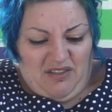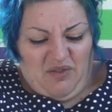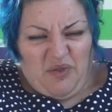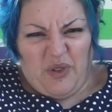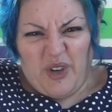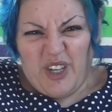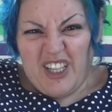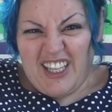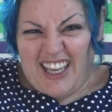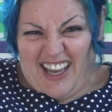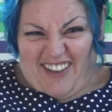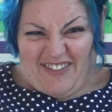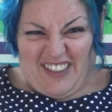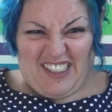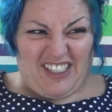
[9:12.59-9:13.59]
really
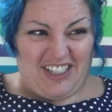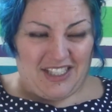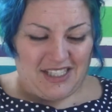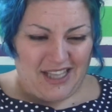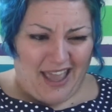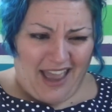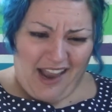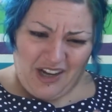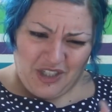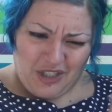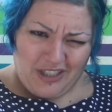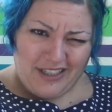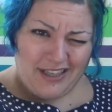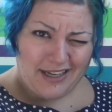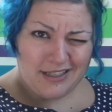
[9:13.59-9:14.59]
have to just
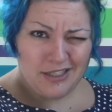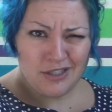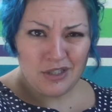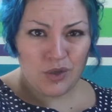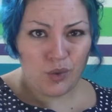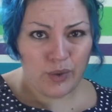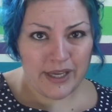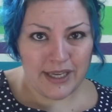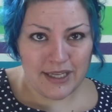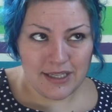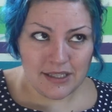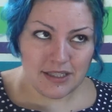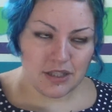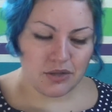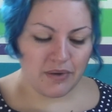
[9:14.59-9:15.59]
actually like
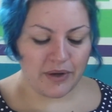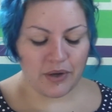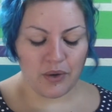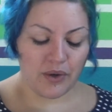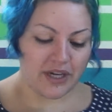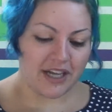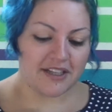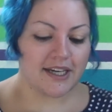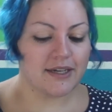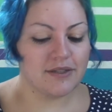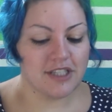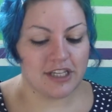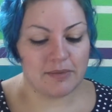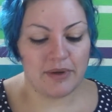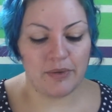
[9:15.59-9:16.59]
squeeze through, and I thought it
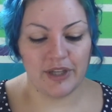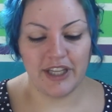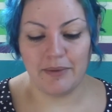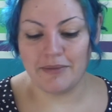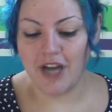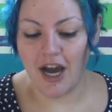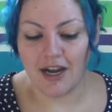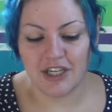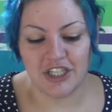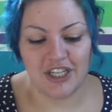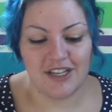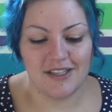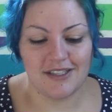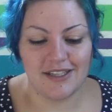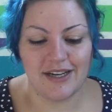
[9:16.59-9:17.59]
was gonna be really
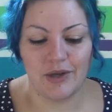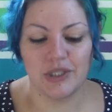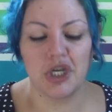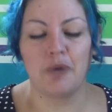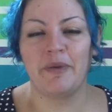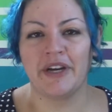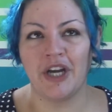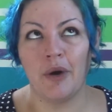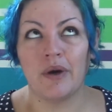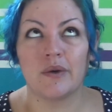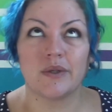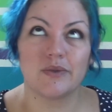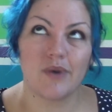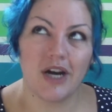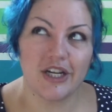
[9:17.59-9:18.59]
obnoxious, and I was hoping no
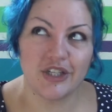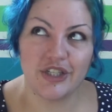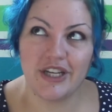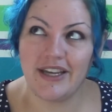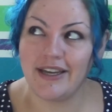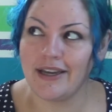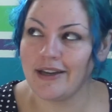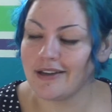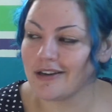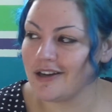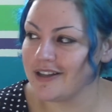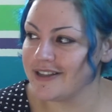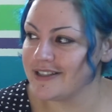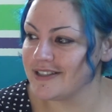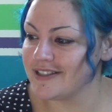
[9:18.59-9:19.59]
one was watching and
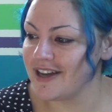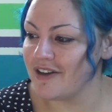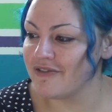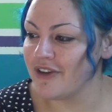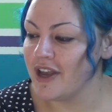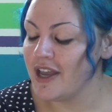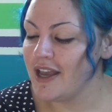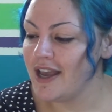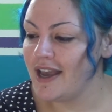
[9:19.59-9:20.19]
all this stuff.